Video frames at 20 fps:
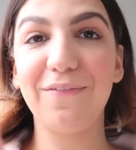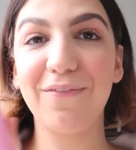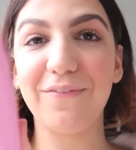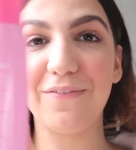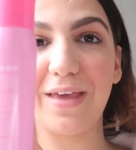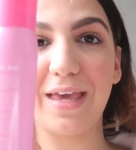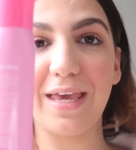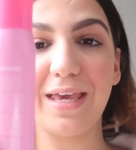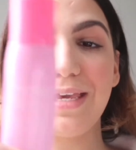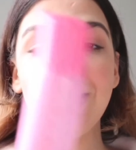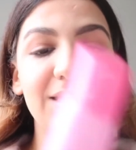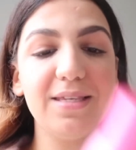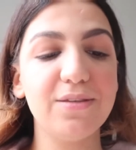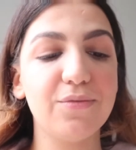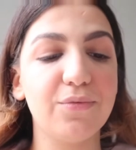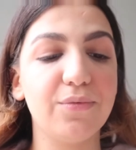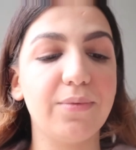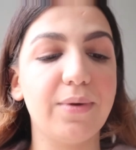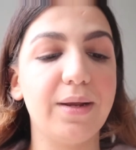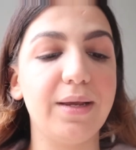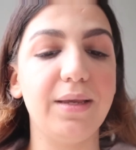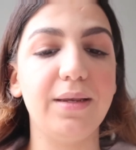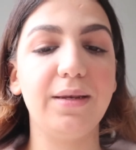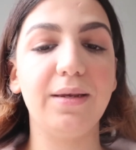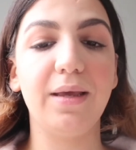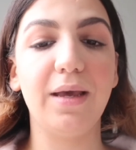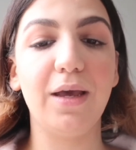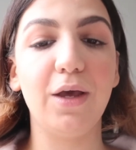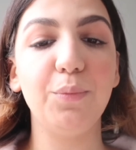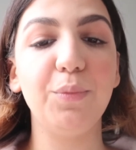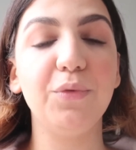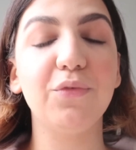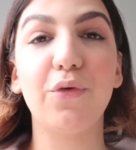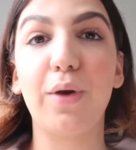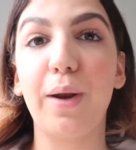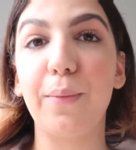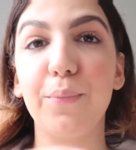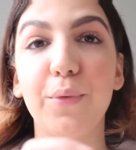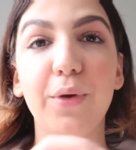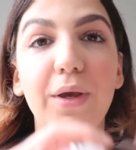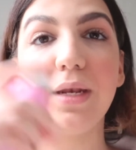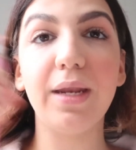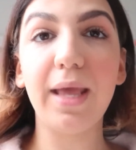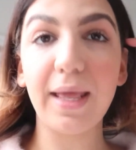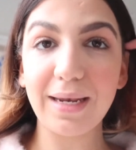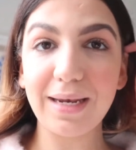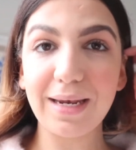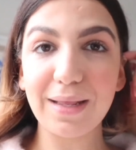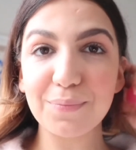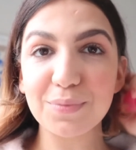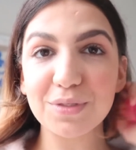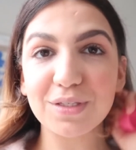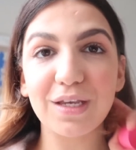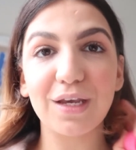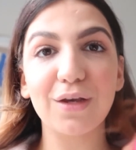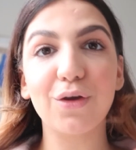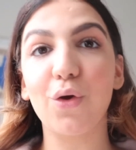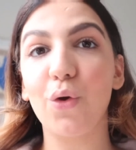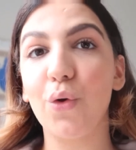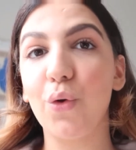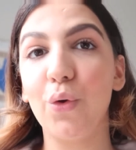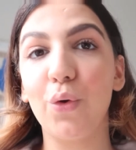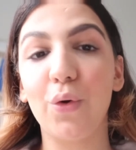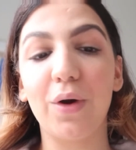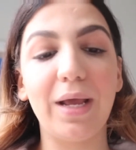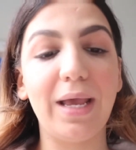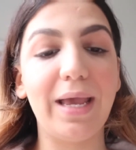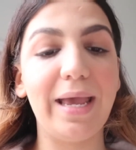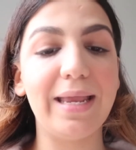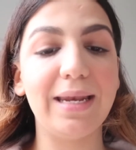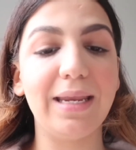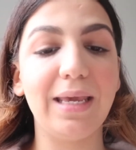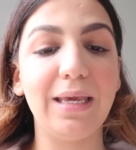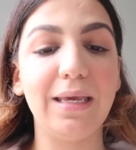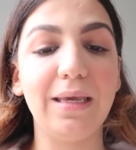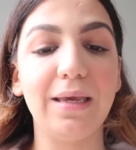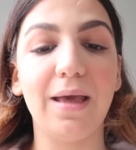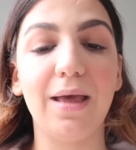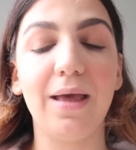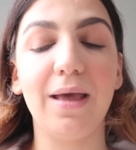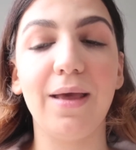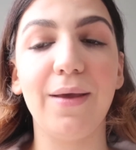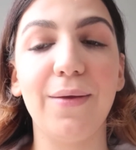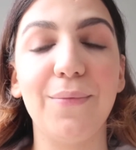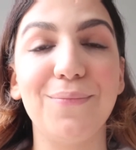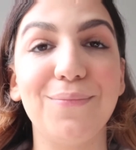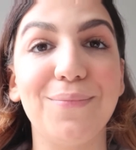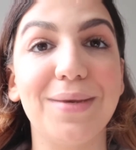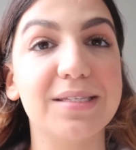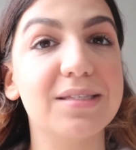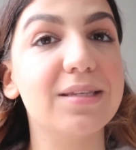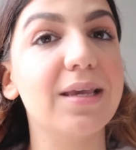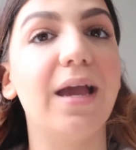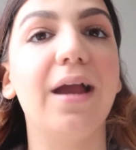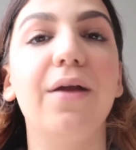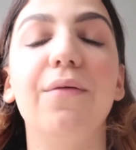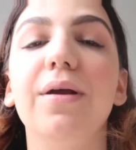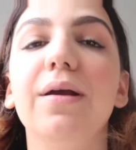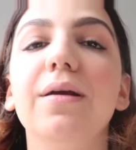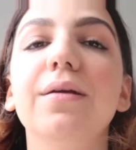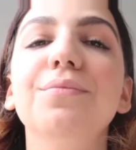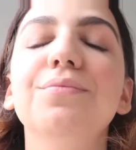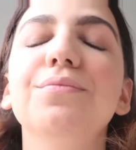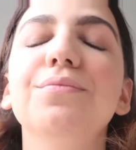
face right now before I put in any lipstick or any mascara.